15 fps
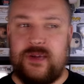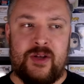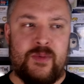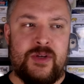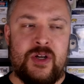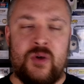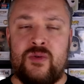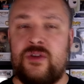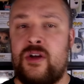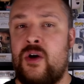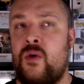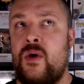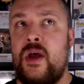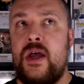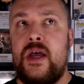Like, we don't
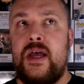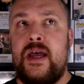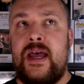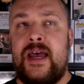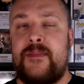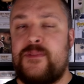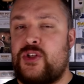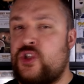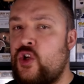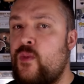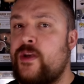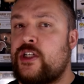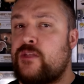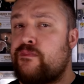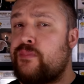know him so
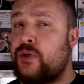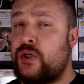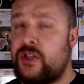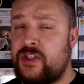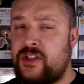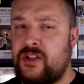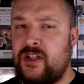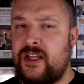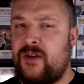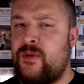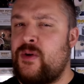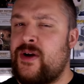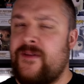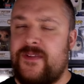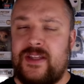much personally, like
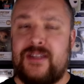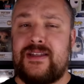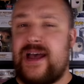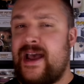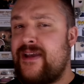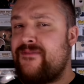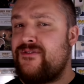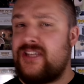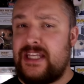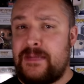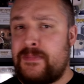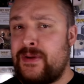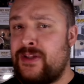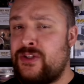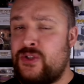we don't have to dive
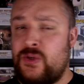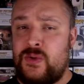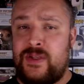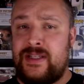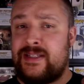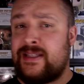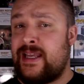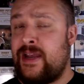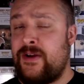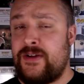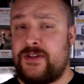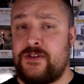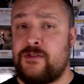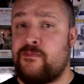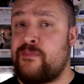deep into these
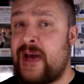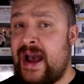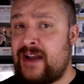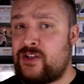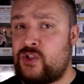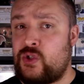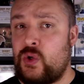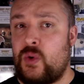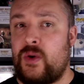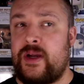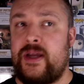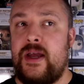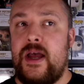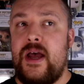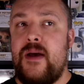characters'
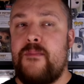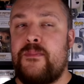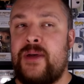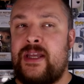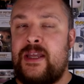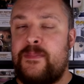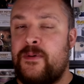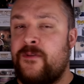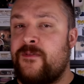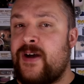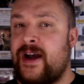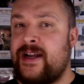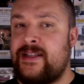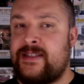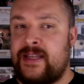backstory, but he
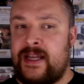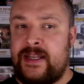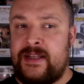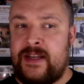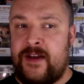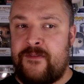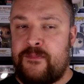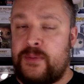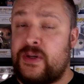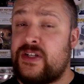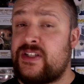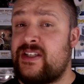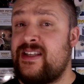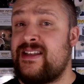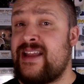provides enough
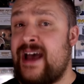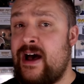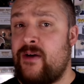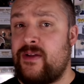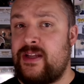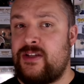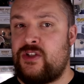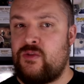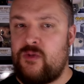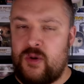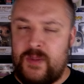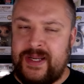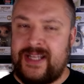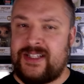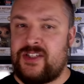personality to
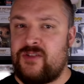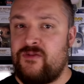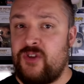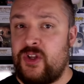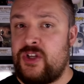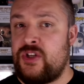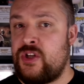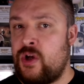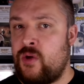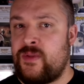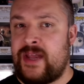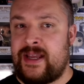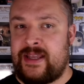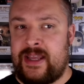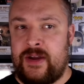where we get to really know
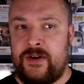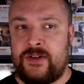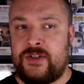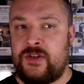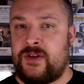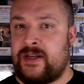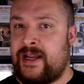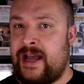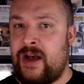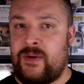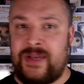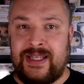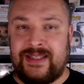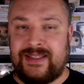that character and how